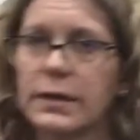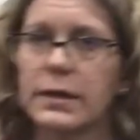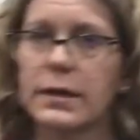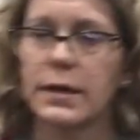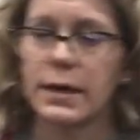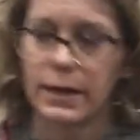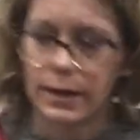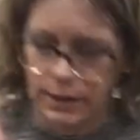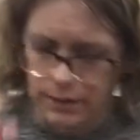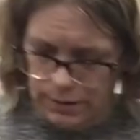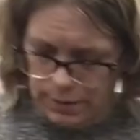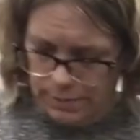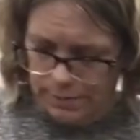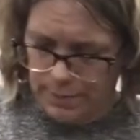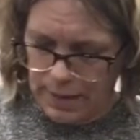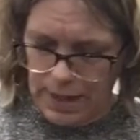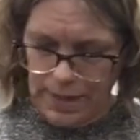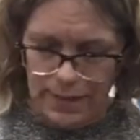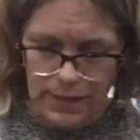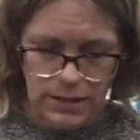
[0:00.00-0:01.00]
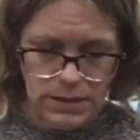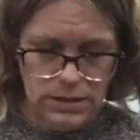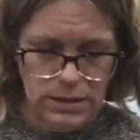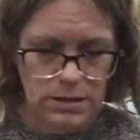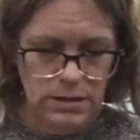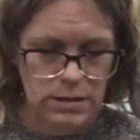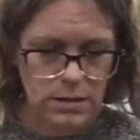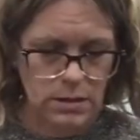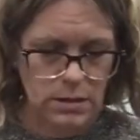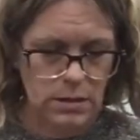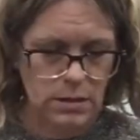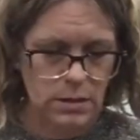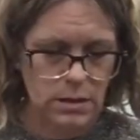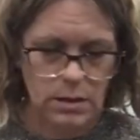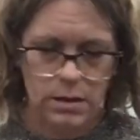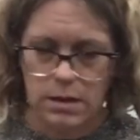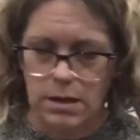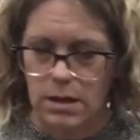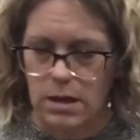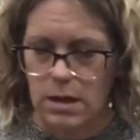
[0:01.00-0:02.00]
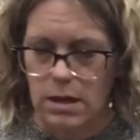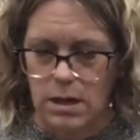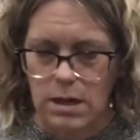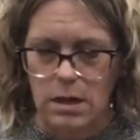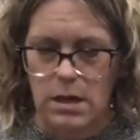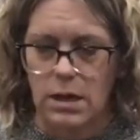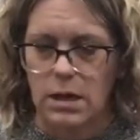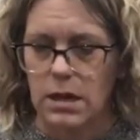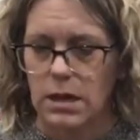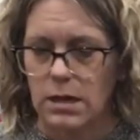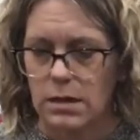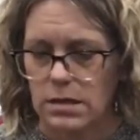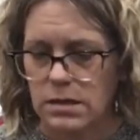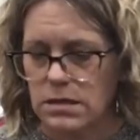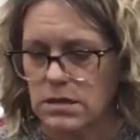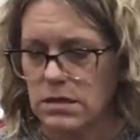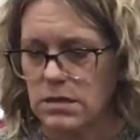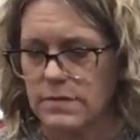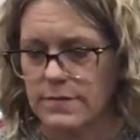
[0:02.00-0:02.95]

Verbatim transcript: um, and this, this is